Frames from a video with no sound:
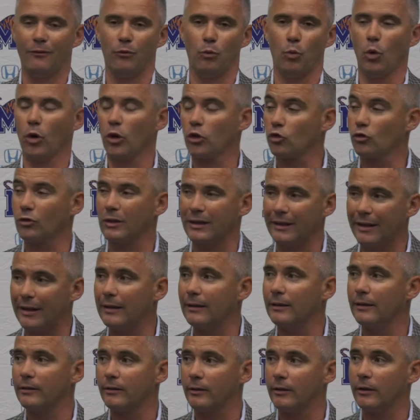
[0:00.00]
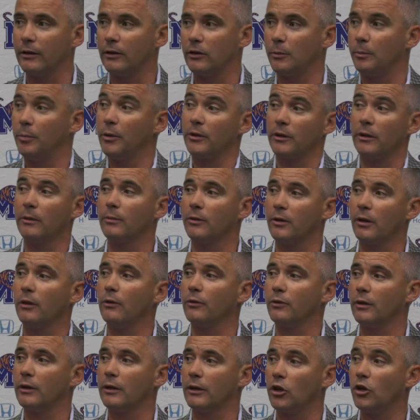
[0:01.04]
worked relentlessly to put
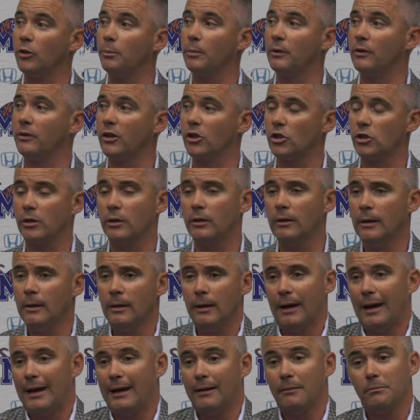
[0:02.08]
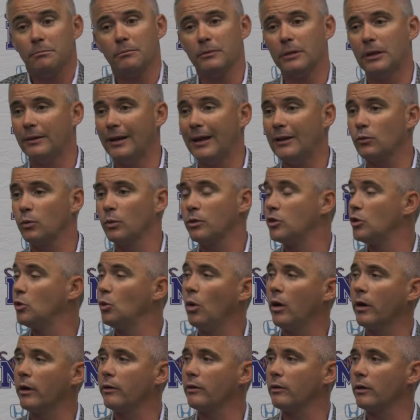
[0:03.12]
themselves in a good position, and that's what you
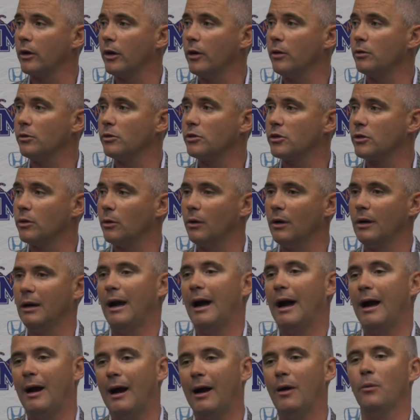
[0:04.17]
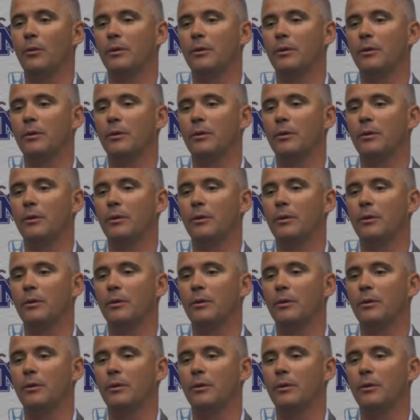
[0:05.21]
want as a coach. So I